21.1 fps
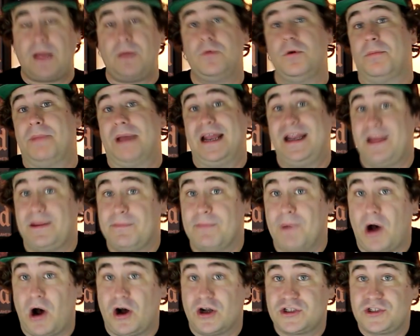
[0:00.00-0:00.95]
well, mainly
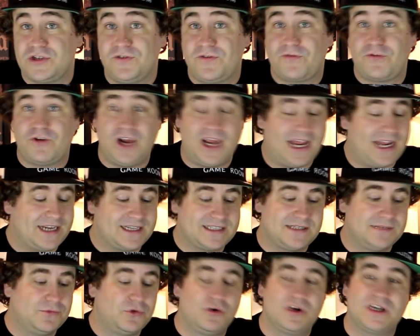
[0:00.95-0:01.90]
R23X,
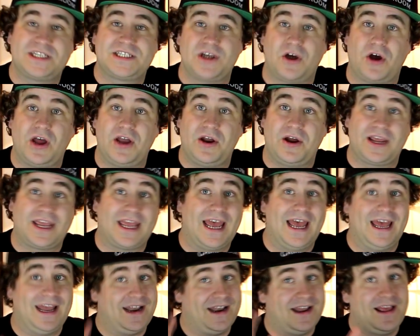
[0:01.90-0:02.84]
the more excited I
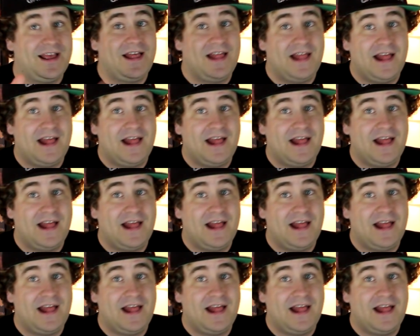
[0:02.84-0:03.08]
get. And